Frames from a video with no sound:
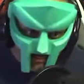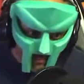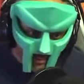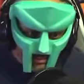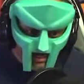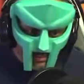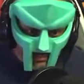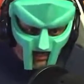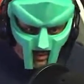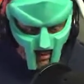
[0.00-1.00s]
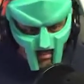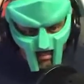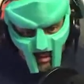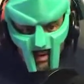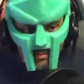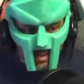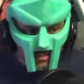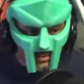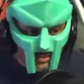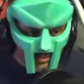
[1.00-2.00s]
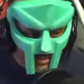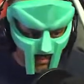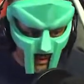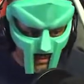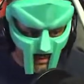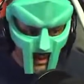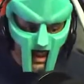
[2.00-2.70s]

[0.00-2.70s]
as we've seen in many of my episodes in the past.